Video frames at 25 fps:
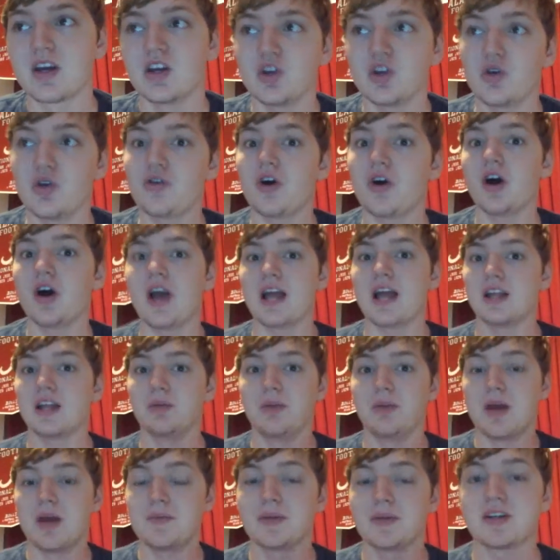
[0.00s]
You thought
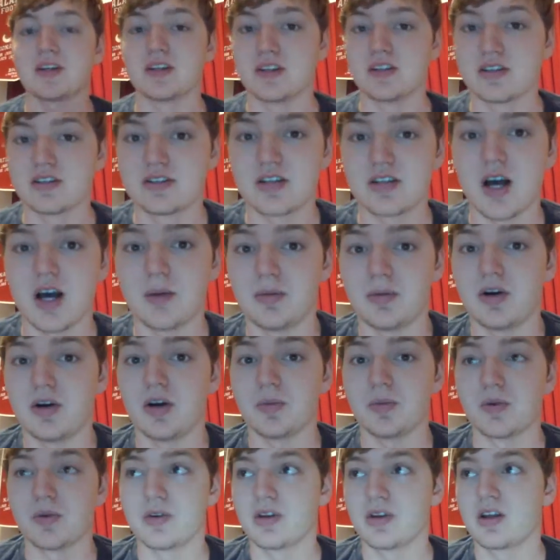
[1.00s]
Alabama couldn't stop
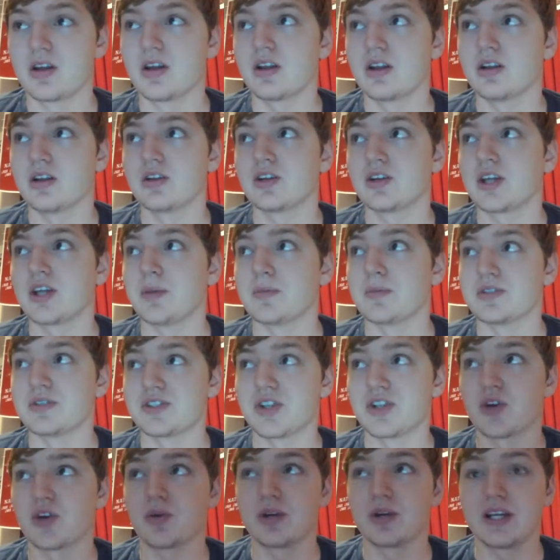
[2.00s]
Auburn. Look at
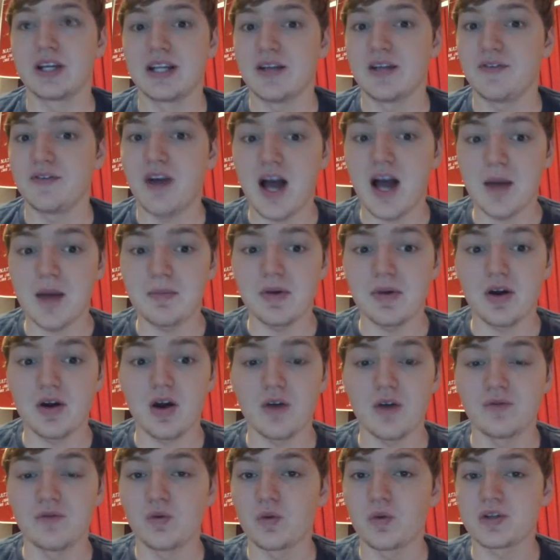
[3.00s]
Missouri. And if I'm
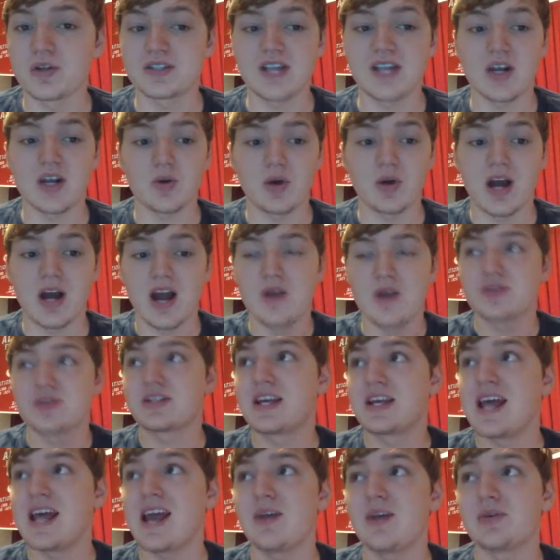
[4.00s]
Florida State or Ohio
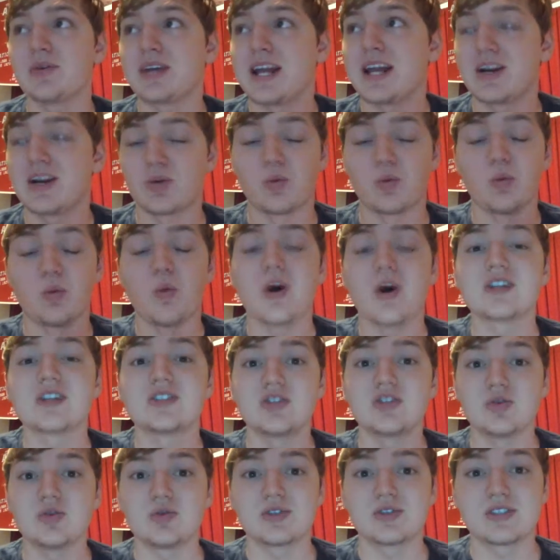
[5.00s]
State, I don't care
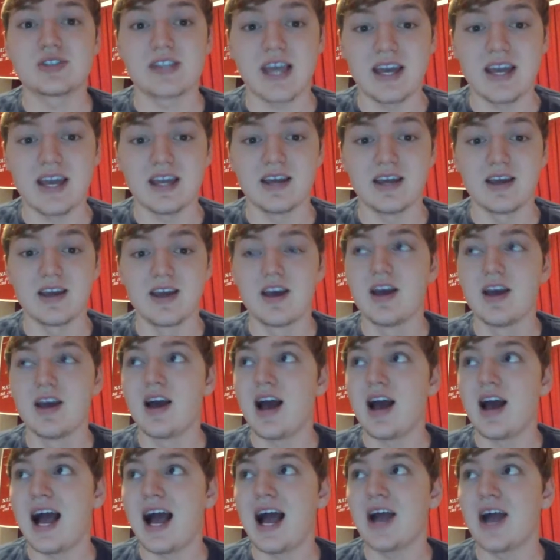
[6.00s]
what you say.
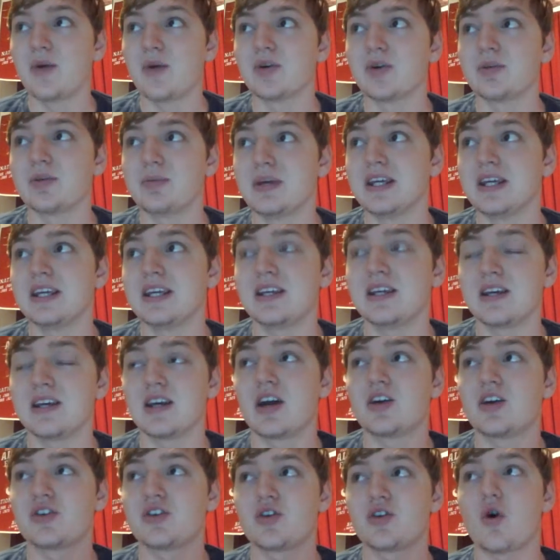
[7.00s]
I would be
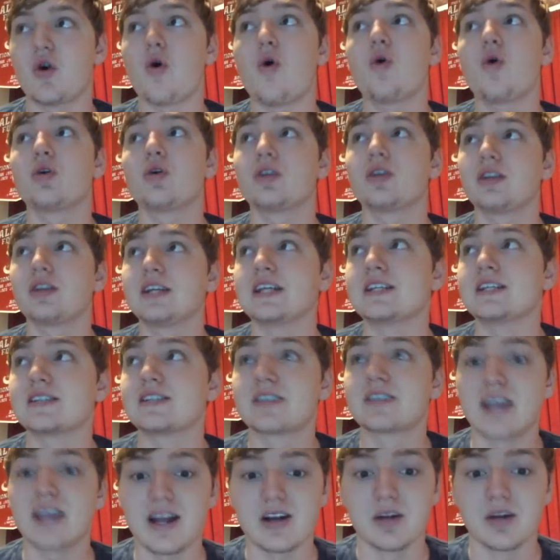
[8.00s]
totally
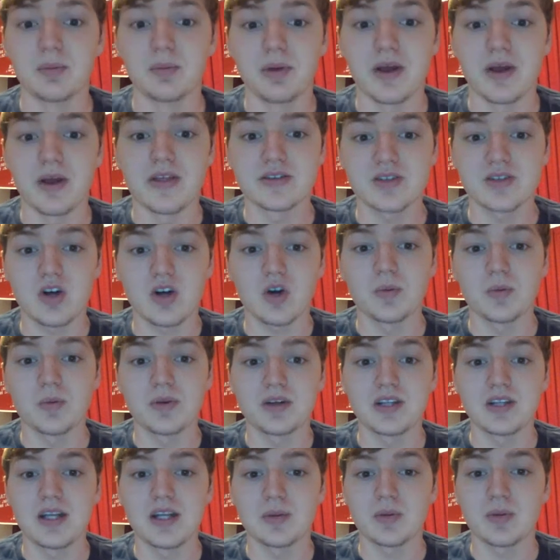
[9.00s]
scared to play this
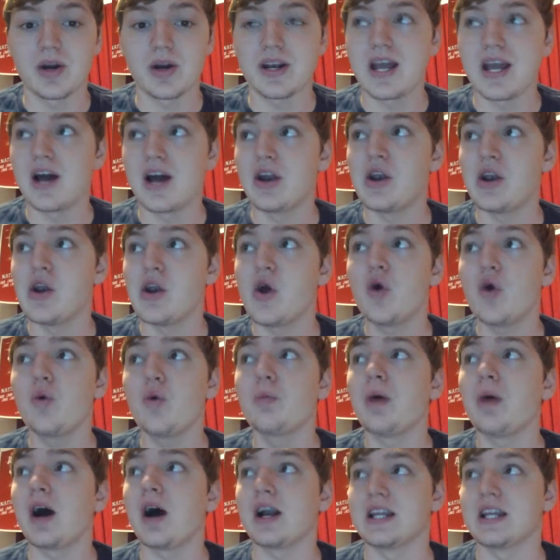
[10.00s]
Auburn team right now.
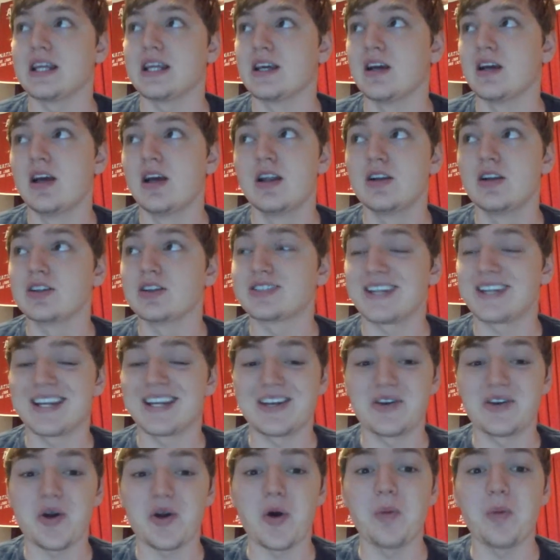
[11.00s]
Nobody, looks like
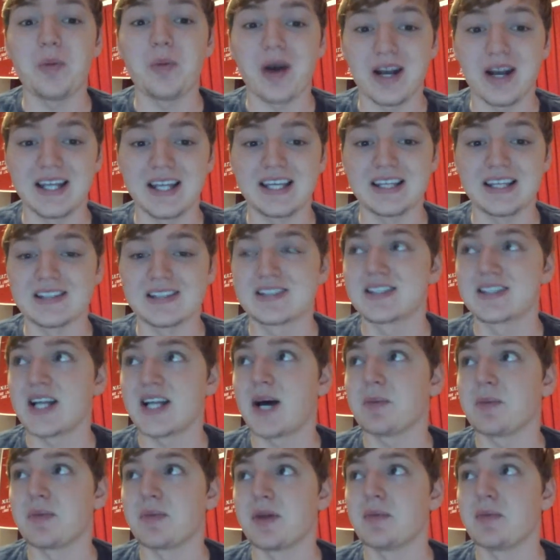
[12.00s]
nobody can
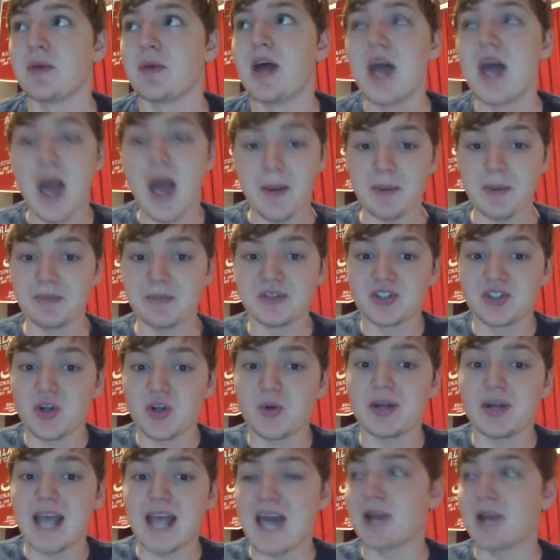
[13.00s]
stop them. I mean,
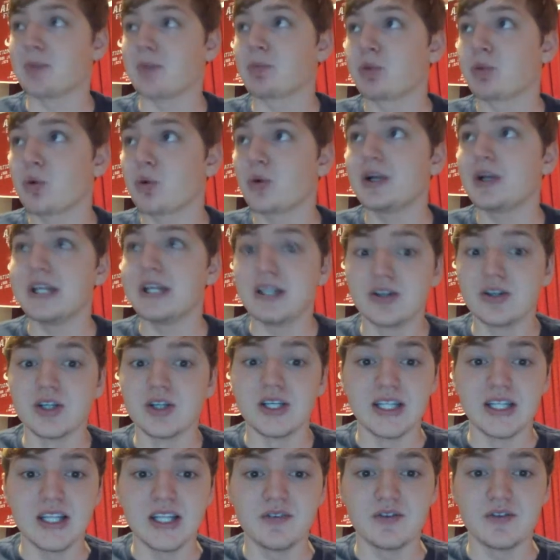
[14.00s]
Missouri had a pretty
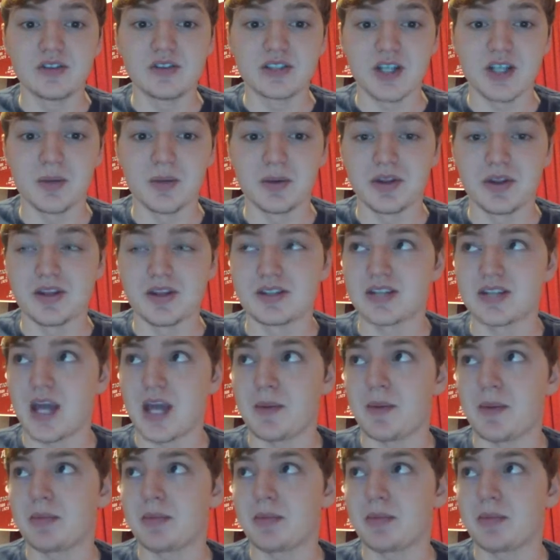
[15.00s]
good defense coming into this game.